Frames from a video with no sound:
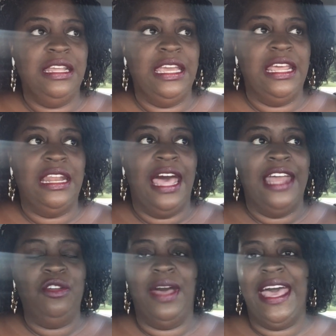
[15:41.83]
and
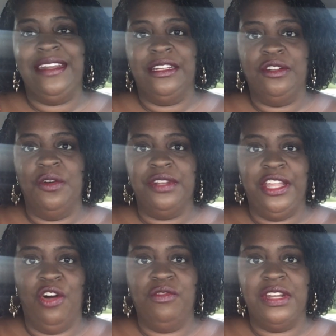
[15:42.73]
I knew I had a long
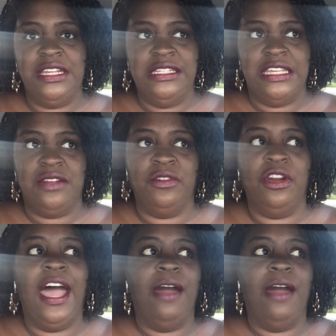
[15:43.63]
layover in Denver,